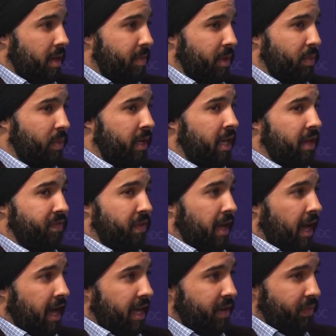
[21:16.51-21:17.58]
I mean, we have
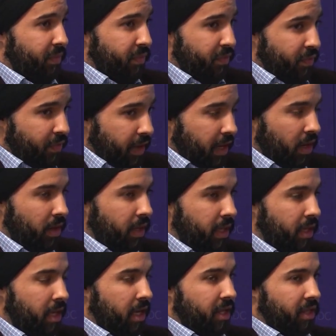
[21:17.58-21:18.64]
had
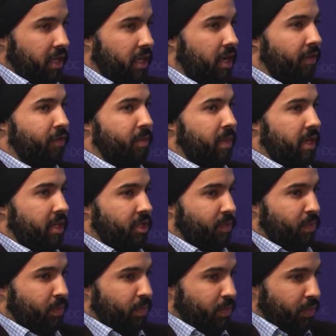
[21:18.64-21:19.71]
the government has
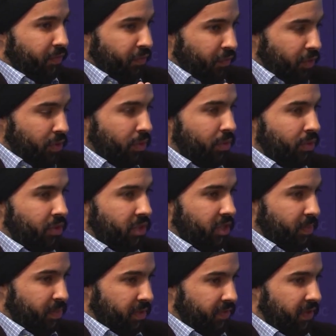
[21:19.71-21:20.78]
refused
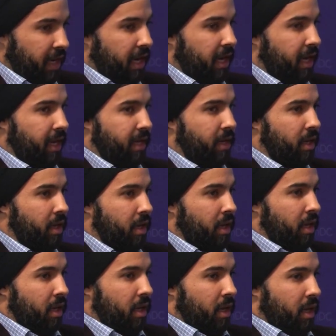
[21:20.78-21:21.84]
to provide
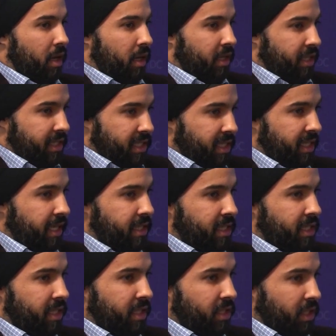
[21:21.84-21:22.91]

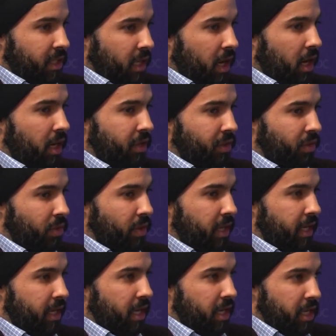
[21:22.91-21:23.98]
consensus,
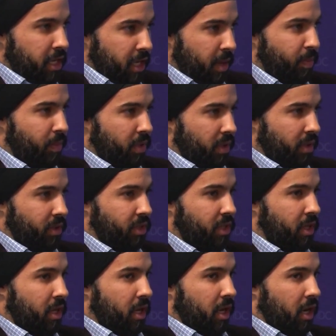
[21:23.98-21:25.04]
concrete numbers
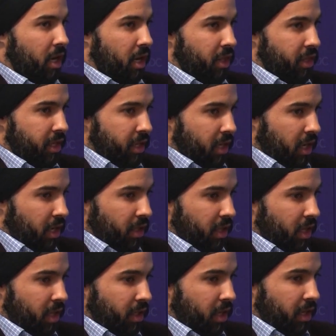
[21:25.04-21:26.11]

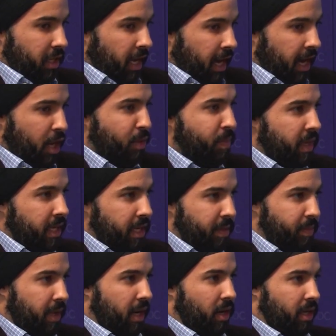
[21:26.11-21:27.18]
on how many
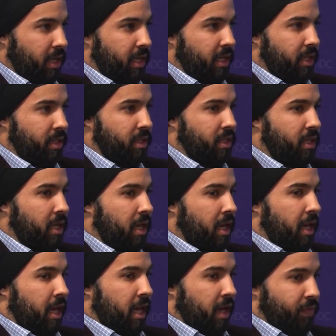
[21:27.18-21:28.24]
Americans
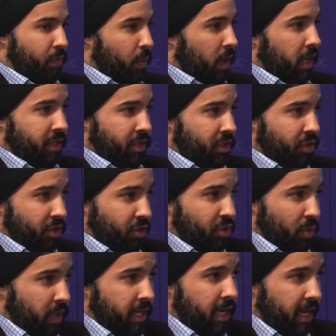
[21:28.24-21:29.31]
have wanted to
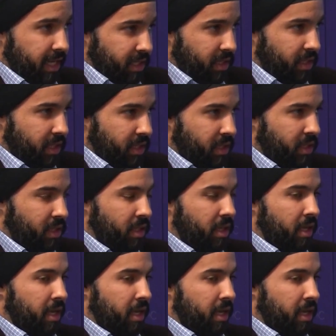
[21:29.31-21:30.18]
join ISIS.